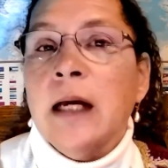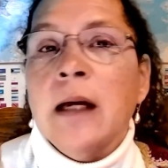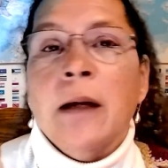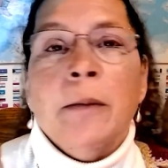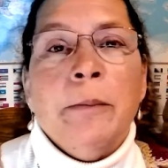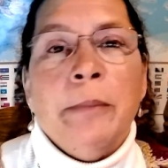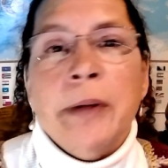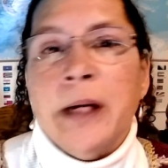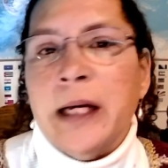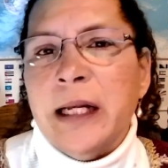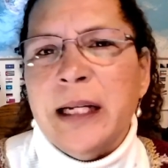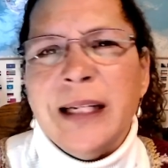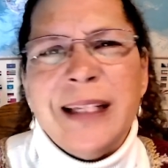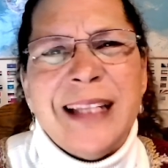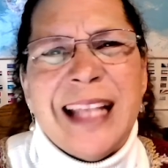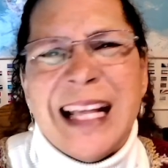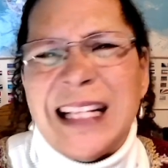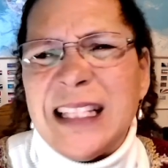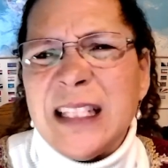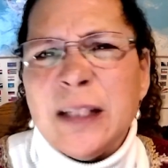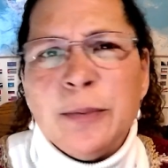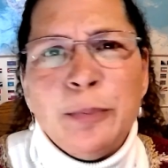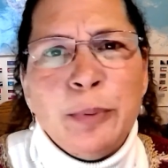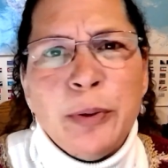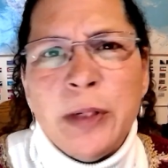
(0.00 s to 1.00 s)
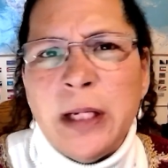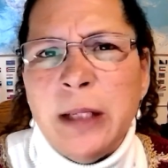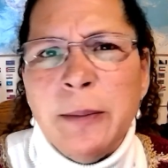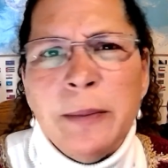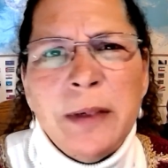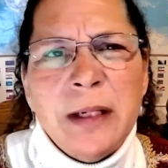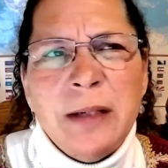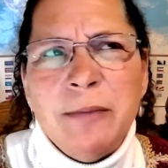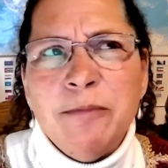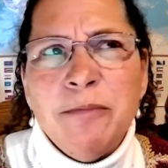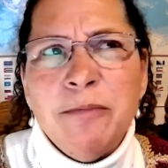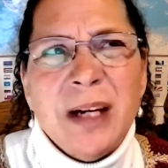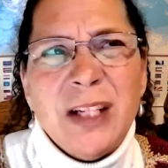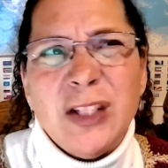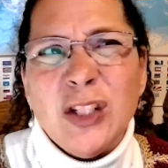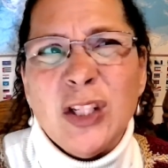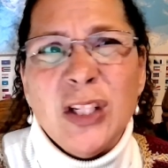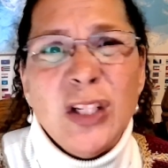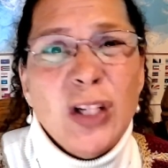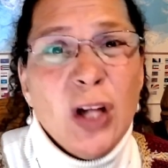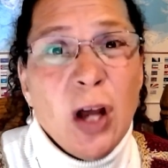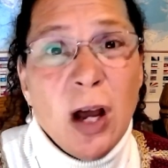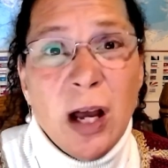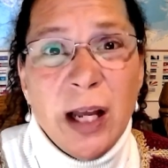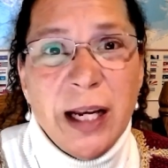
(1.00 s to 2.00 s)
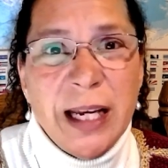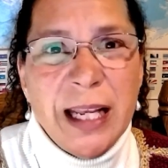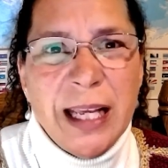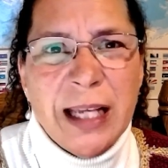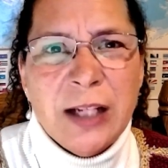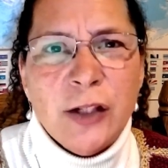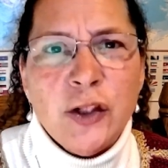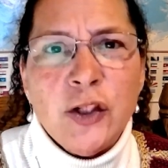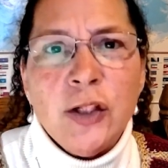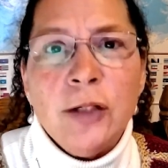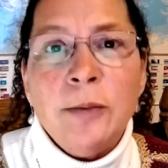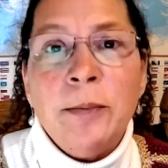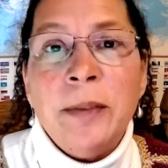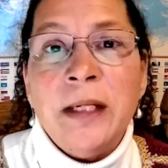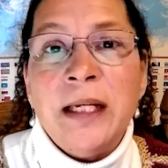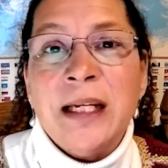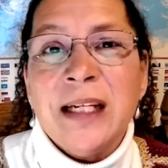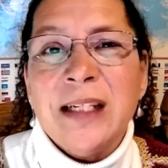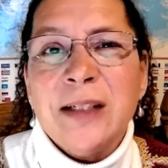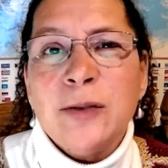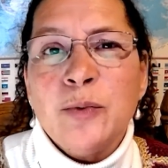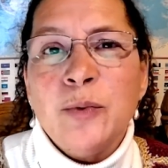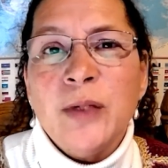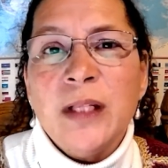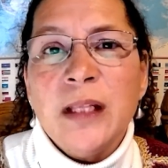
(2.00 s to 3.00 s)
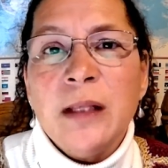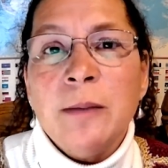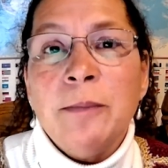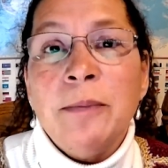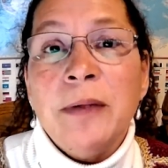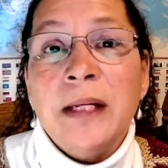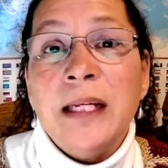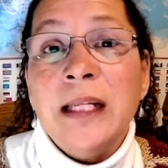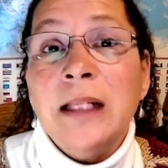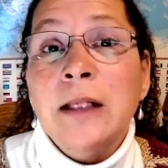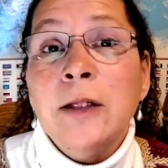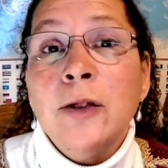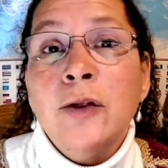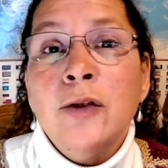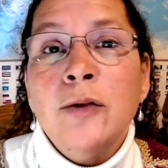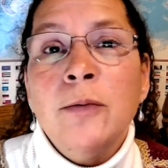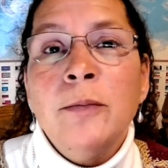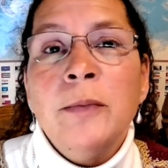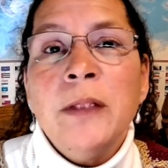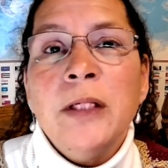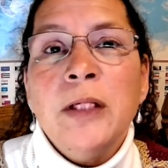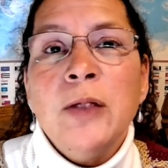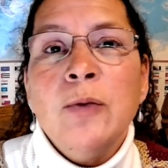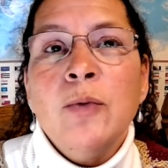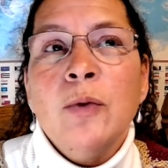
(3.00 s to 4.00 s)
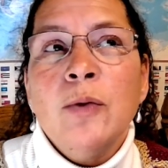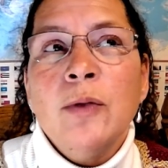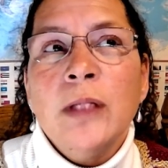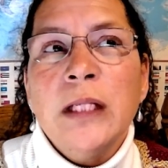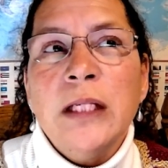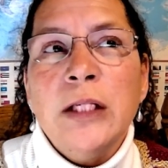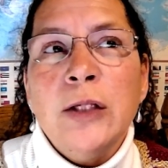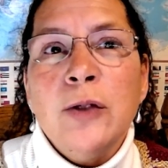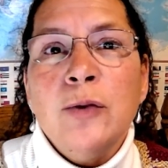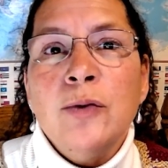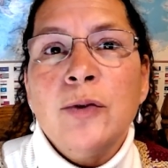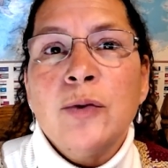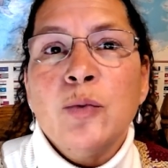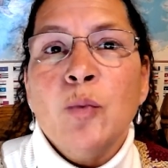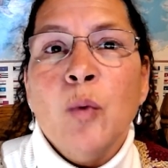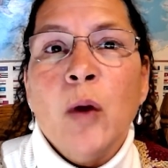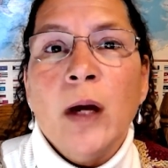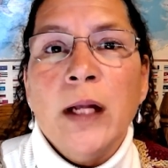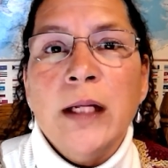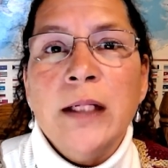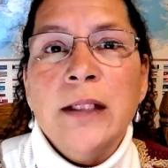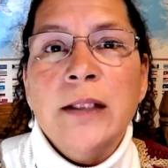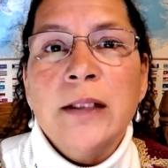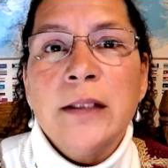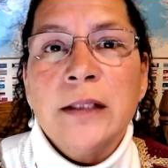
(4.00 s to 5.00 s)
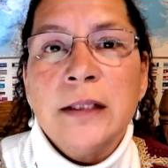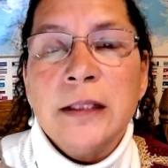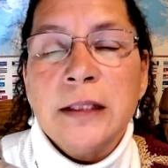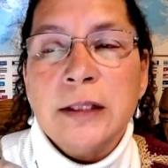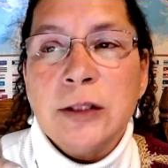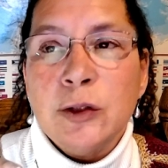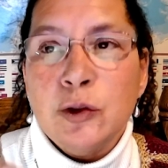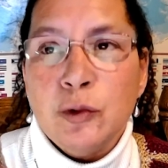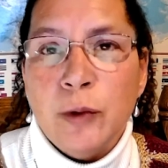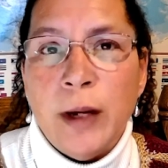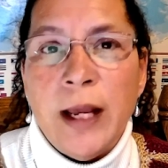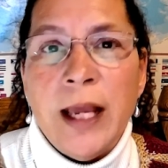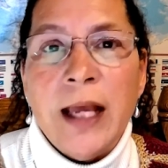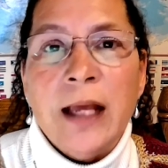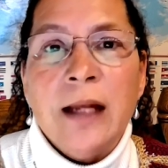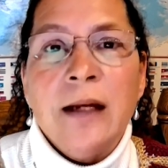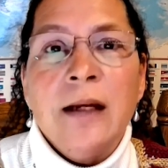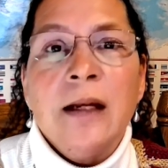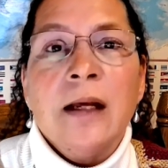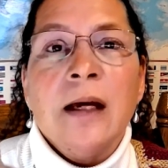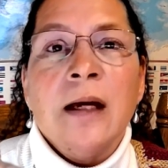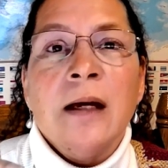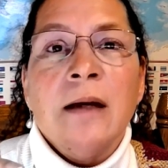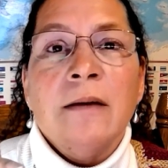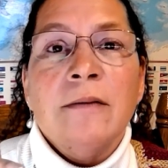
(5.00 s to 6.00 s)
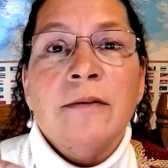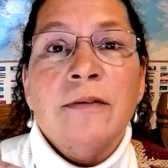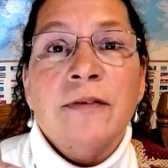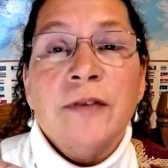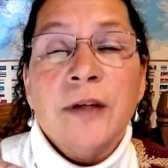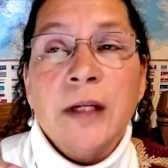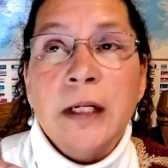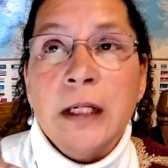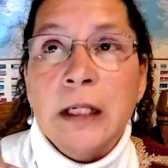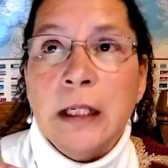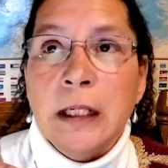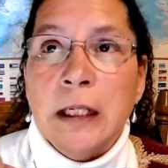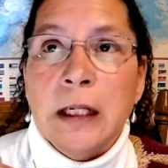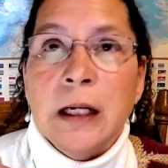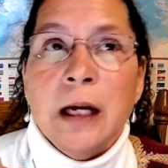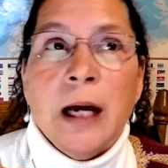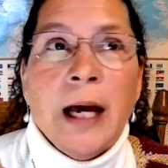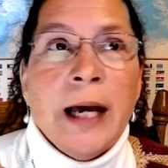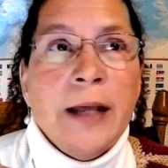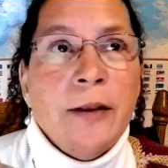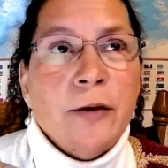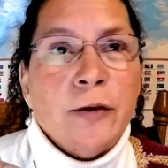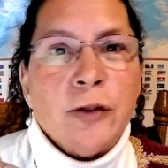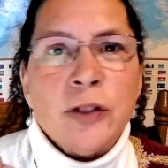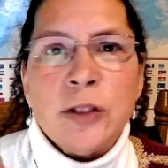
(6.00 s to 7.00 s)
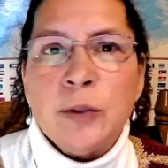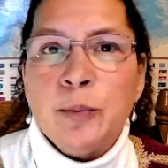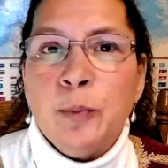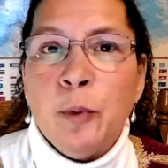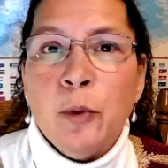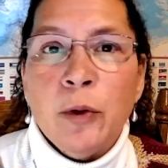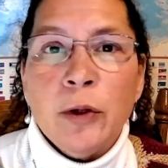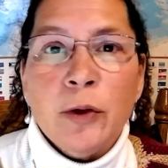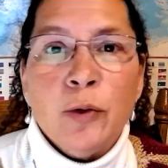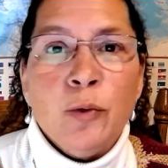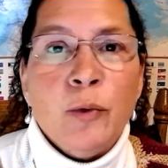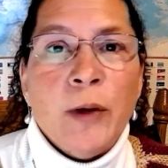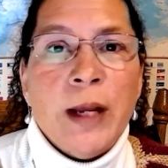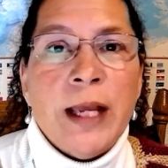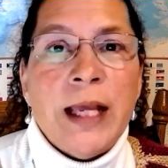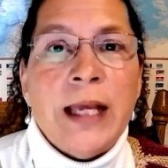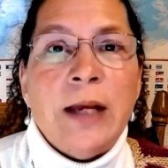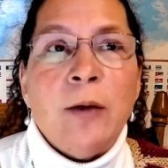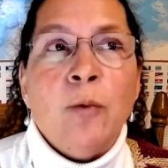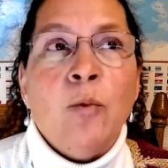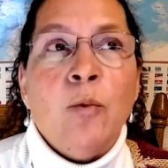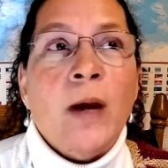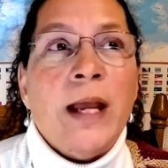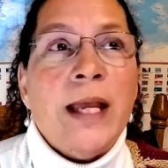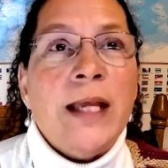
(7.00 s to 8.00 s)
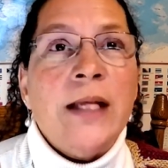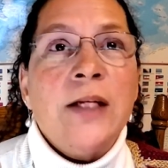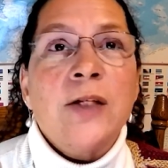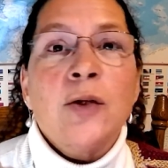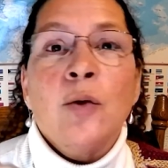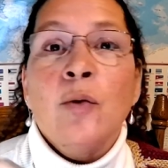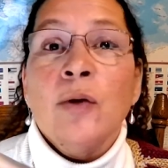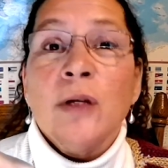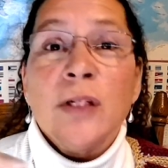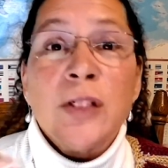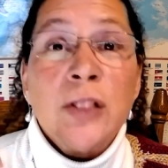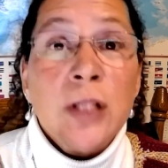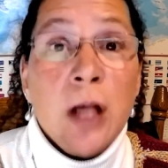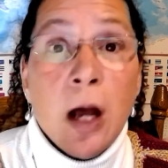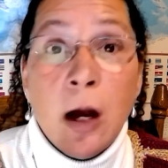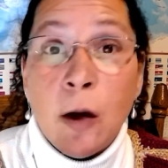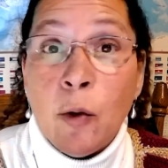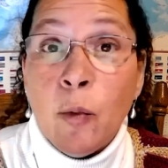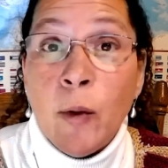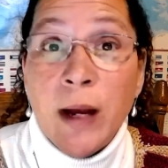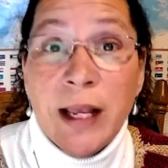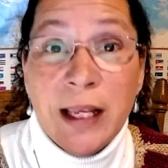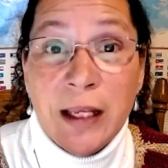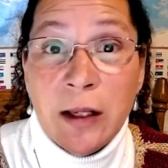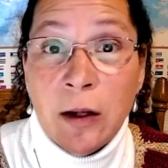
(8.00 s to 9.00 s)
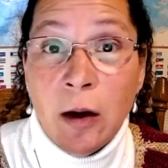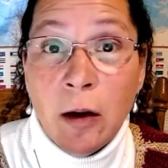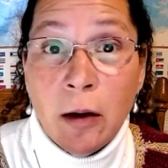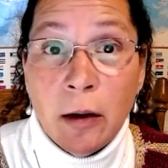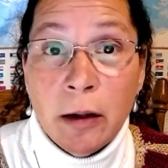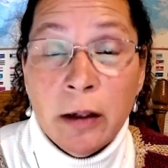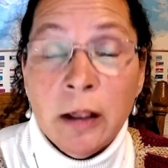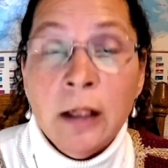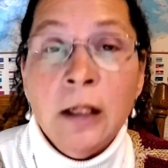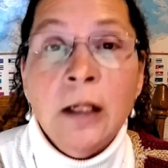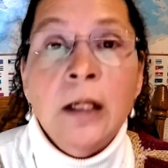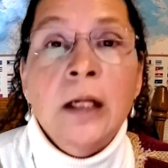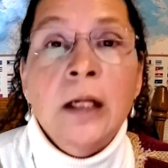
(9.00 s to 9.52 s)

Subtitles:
but that's pretty much a non-issue because with the biddy loom, you only use one strand of either sport weight or sock weight yarn,